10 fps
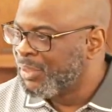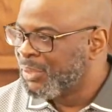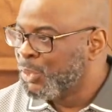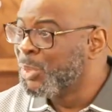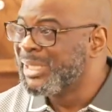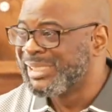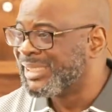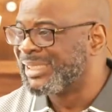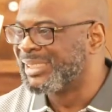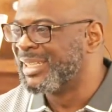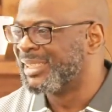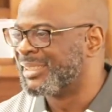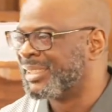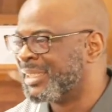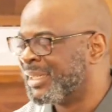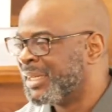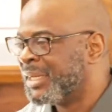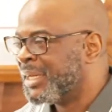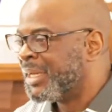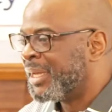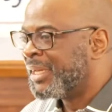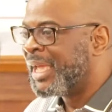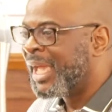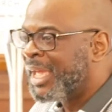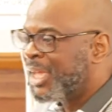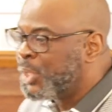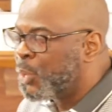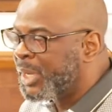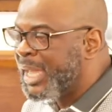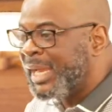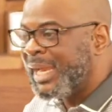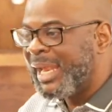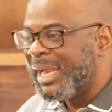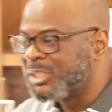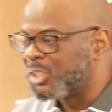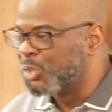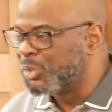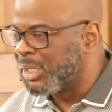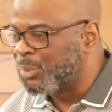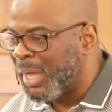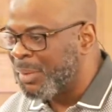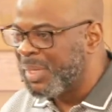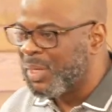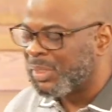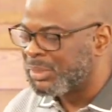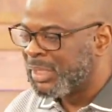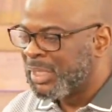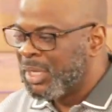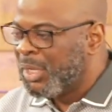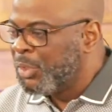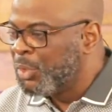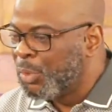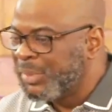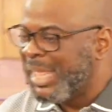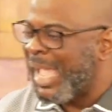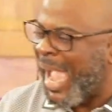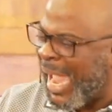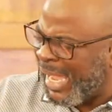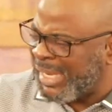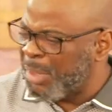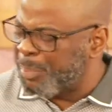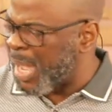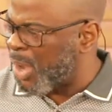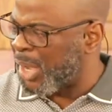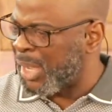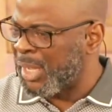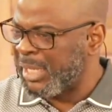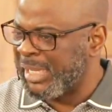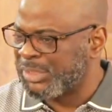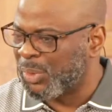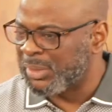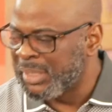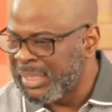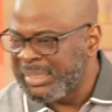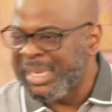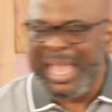You will disintegrate. Yeah, you will get electrocuted. Why? Because, you know, the higher the power, guess what? The